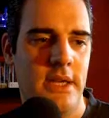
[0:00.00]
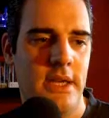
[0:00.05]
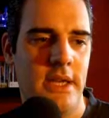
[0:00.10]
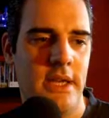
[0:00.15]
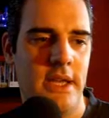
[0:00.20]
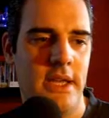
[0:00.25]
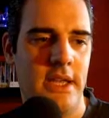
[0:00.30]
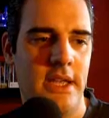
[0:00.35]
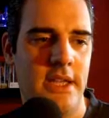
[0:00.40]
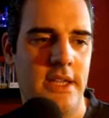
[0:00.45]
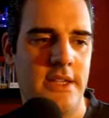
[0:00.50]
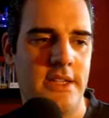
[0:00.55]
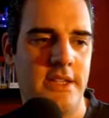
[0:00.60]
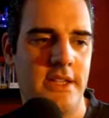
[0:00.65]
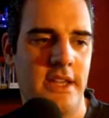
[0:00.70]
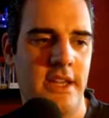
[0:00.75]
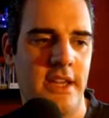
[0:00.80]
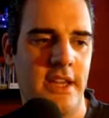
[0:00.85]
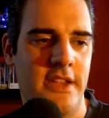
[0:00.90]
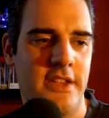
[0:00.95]

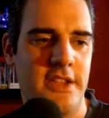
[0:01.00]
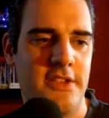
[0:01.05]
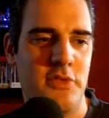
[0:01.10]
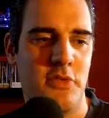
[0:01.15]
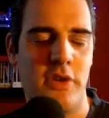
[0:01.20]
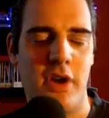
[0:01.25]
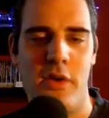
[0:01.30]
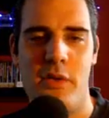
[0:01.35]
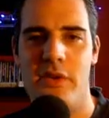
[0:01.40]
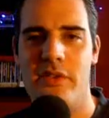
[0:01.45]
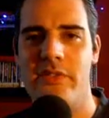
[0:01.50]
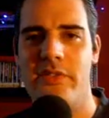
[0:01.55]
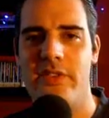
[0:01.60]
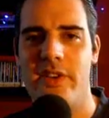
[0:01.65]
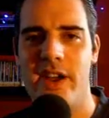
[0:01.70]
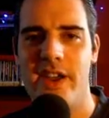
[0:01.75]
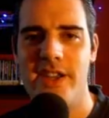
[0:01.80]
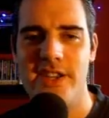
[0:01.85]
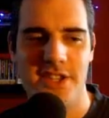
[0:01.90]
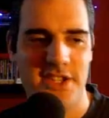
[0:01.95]
And this will go on
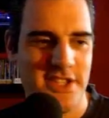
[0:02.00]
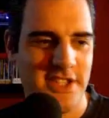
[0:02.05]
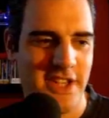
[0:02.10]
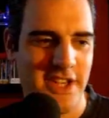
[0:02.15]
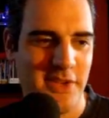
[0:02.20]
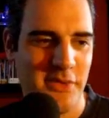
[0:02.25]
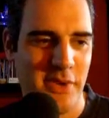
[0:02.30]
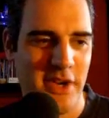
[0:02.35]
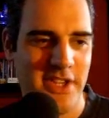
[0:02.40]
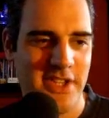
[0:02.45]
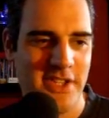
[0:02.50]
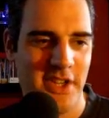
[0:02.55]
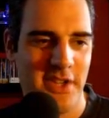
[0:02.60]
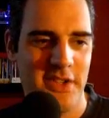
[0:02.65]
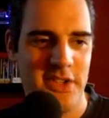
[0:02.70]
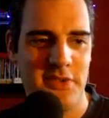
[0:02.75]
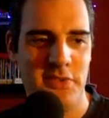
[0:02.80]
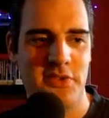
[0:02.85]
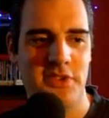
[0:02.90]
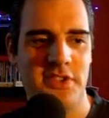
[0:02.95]
for ages anyway. So
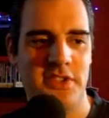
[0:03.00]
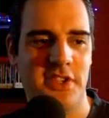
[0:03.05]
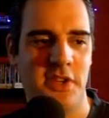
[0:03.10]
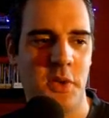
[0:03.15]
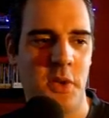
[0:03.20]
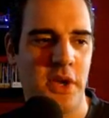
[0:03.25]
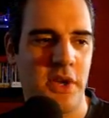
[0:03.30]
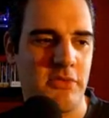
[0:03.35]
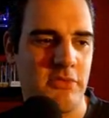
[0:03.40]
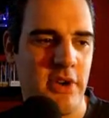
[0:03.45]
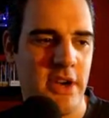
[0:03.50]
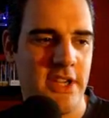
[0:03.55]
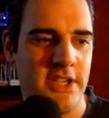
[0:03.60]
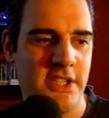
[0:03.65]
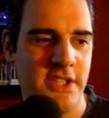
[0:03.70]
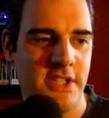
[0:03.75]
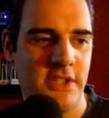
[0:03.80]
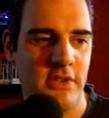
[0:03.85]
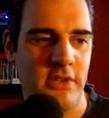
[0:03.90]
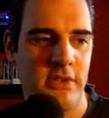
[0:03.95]
this was just a quick
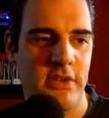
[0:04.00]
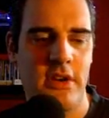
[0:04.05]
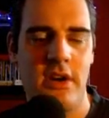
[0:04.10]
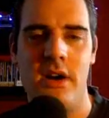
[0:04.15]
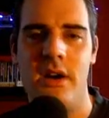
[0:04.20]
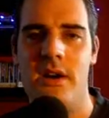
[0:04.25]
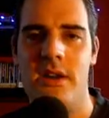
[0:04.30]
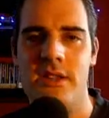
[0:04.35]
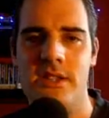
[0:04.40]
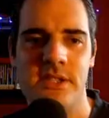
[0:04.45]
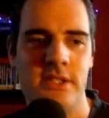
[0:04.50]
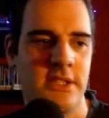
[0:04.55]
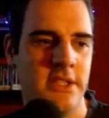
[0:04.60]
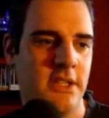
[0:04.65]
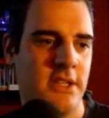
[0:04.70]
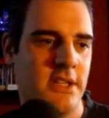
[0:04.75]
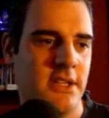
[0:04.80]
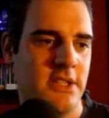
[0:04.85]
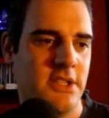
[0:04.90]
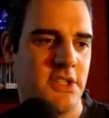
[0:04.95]
race on cars
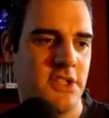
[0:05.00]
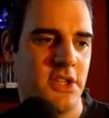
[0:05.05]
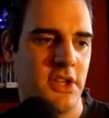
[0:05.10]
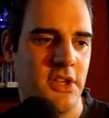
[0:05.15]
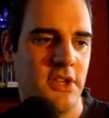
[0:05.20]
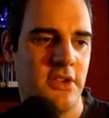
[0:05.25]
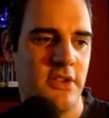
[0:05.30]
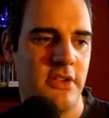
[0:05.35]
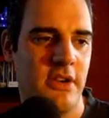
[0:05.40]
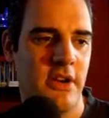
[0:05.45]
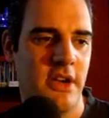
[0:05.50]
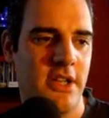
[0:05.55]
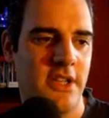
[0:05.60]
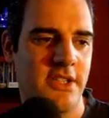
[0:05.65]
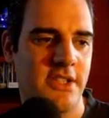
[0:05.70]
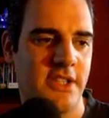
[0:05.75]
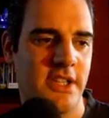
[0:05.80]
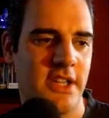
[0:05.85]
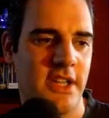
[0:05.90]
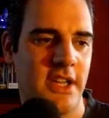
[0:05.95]
to show you
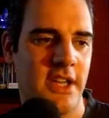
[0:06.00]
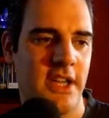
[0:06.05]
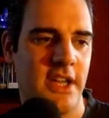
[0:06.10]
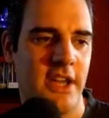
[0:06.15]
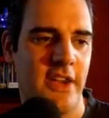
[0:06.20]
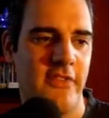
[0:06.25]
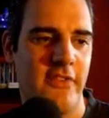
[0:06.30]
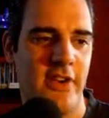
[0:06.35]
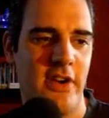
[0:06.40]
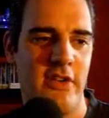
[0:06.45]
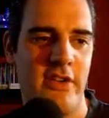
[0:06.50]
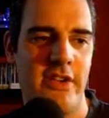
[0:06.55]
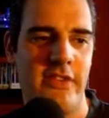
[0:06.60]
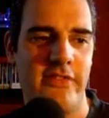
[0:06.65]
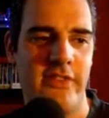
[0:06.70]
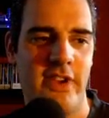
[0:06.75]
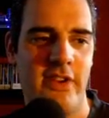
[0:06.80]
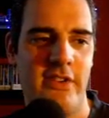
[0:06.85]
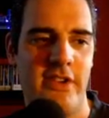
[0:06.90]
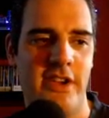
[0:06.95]
guys a very,
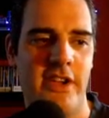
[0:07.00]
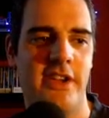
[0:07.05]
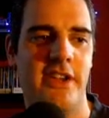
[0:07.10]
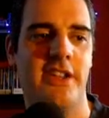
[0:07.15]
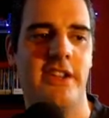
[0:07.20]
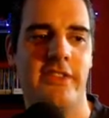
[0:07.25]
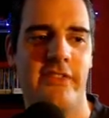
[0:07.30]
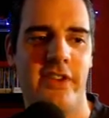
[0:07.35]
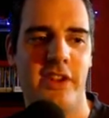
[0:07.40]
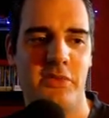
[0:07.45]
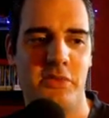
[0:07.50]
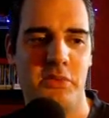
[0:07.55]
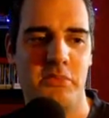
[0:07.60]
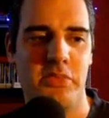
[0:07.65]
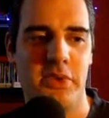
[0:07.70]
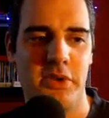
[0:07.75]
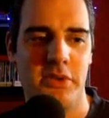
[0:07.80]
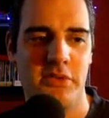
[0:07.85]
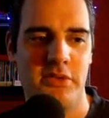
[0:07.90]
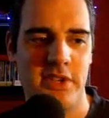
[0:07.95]
very early
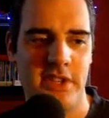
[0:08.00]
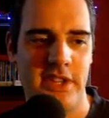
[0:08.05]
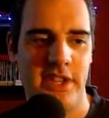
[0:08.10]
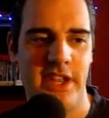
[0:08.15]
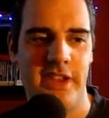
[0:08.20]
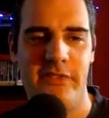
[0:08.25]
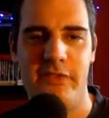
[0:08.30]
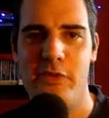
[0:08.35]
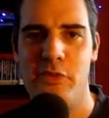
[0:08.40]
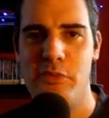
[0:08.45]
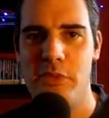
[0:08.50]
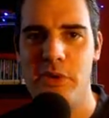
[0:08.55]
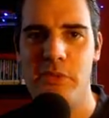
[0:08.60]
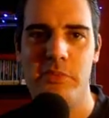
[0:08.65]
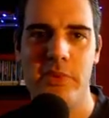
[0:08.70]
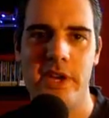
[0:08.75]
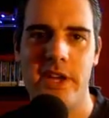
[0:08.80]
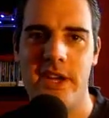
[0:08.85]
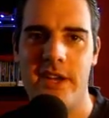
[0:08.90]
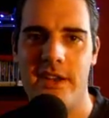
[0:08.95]
development build in their Formula
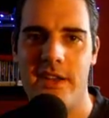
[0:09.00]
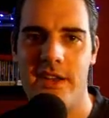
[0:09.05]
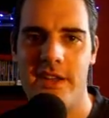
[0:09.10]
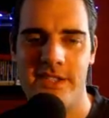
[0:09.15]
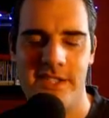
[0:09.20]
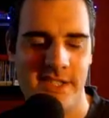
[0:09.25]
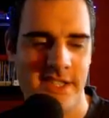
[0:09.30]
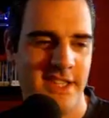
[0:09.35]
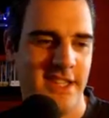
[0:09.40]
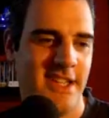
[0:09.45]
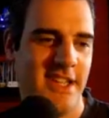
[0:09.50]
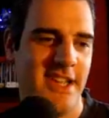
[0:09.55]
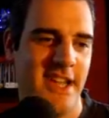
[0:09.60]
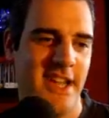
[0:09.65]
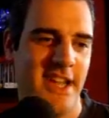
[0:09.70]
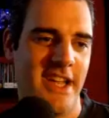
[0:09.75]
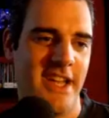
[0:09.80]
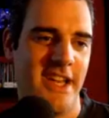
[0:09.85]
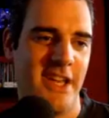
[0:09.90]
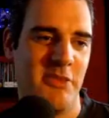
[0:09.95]
B class.
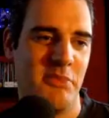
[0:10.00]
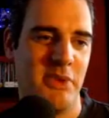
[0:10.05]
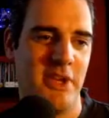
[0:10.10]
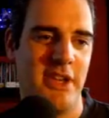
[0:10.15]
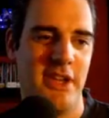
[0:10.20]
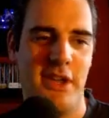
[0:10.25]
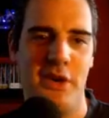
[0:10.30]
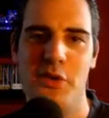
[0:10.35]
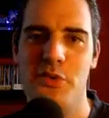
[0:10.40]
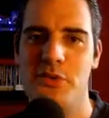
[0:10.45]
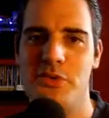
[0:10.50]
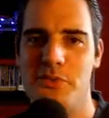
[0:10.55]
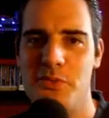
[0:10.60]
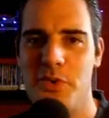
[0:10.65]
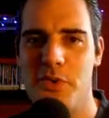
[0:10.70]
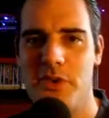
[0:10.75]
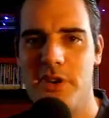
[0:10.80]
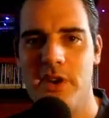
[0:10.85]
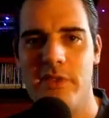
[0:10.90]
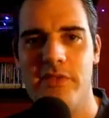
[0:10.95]
And there'll be loads
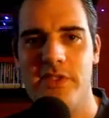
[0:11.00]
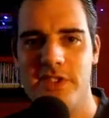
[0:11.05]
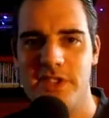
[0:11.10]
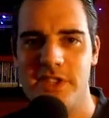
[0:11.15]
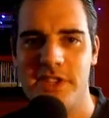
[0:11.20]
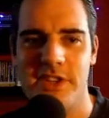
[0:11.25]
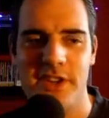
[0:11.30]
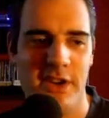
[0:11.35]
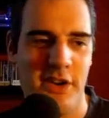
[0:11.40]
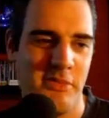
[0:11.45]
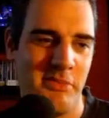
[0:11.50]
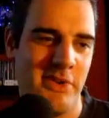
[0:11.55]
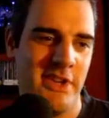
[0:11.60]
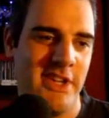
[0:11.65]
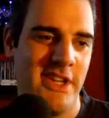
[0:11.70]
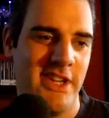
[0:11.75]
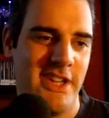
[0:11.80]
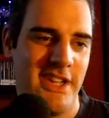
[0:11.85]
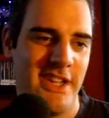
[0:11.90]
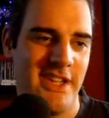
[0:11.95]
more coverage to come
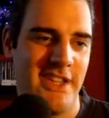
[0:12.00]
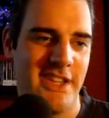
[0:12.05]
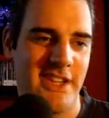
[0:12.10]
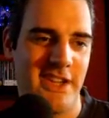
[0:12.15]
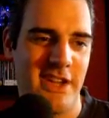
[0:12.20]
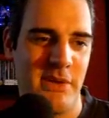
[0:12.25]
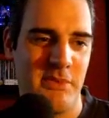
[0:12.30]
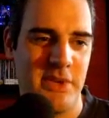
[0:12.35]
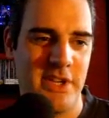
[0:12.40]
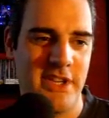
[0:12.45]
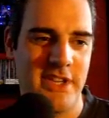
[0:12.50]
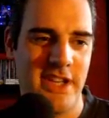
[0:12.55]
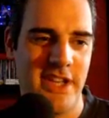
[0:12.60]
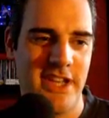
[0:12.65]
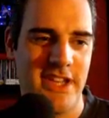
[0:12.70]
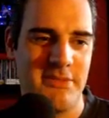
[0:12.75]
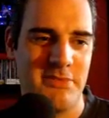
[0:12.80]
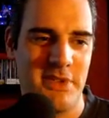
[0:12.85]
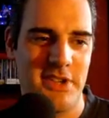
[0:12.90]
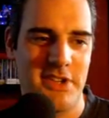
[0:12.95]
in the coming
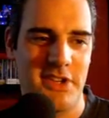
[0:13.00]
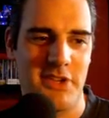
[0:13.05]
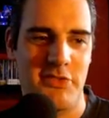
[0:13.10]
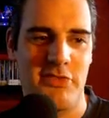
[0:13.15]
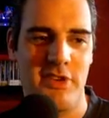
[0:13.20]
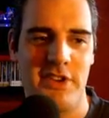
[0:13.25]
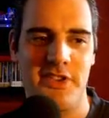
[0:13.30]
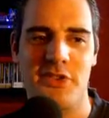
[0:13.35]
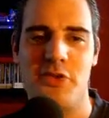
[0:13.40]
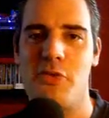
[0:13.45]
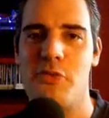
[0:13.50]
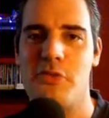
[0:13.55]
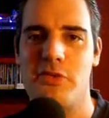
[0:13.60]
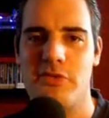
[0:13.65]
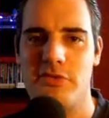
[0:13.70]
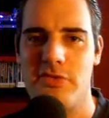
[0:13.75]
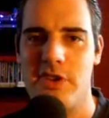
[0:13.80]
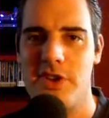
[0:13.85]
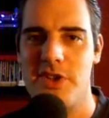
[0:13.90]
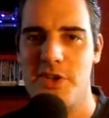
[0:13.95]
days, plus a
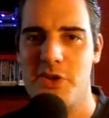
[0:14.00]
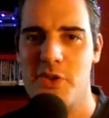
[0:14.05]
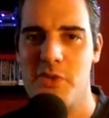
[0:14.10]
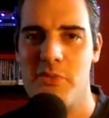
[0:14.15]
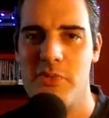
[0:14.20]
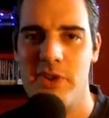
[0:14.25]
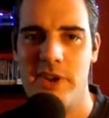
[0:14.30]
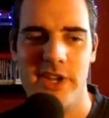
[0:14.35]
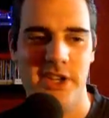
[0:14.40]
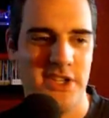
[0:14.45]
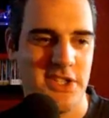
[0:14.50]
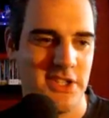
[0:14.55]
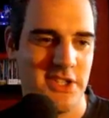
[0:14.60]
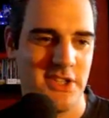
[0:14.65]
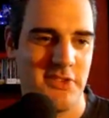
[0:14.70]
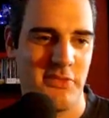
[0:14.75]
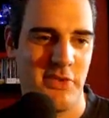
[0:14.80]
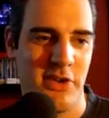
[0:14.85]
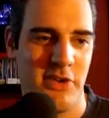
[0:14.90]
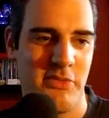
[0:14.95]
crash compilation
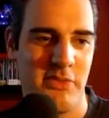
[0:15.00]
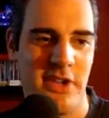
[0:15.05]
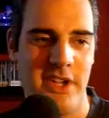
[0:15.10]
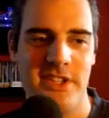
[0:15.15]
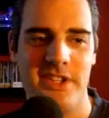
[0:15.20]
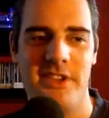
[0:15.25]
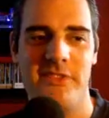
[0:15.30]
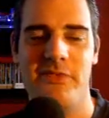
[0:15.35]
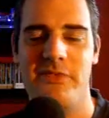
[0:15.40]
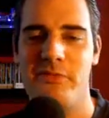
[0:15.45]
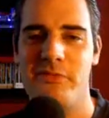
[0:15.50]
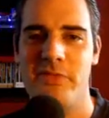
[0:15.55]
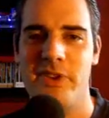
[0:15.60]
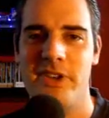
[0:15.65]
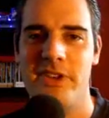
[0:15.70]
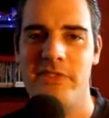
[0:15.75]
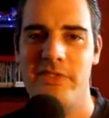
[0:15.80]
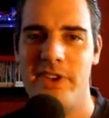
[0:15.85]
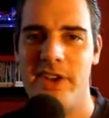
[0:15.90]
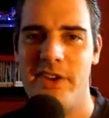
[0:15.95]
as well. But that's it from
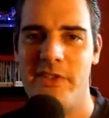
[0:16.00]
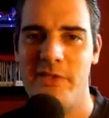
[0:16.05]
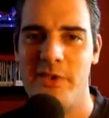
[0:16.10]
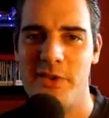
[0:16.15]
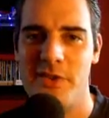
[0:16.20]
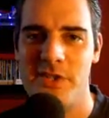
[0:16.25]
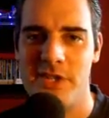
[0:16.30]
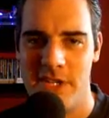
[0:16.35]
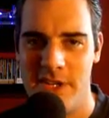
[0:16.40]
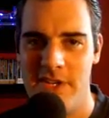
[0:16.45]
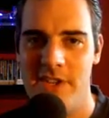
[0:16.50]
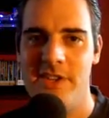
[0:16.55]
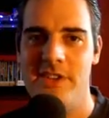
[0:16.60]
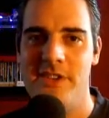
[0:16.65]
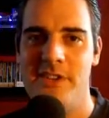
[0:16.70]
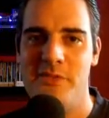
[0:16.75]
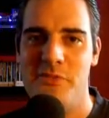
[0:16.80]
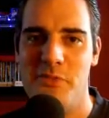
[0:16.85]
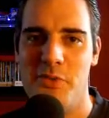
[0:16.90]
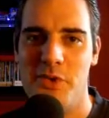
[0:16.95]
me for now, viewers.
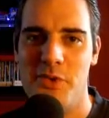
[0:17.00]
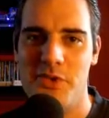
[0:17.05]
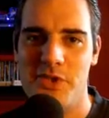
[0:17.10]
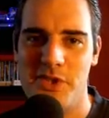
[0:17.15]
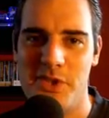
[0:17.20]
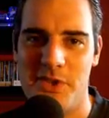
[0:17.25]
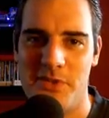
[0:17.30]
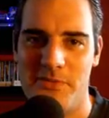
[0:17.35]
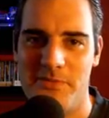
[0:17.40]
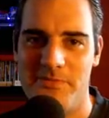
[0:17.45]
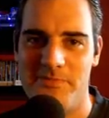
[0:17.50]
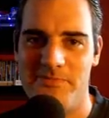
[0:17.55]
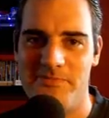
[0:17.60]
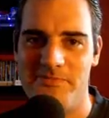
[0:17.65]
More soon.